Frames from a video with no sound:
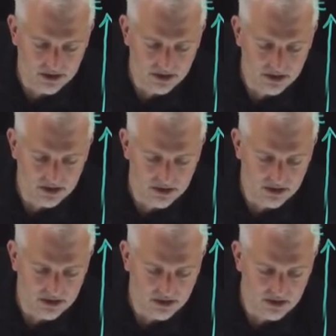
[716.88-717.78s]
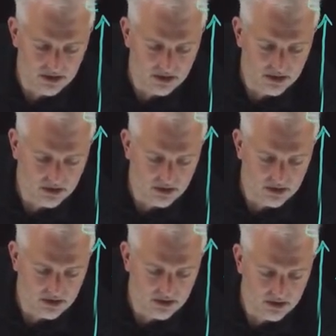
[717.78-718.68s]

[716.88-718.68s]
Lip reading: (no one is talking)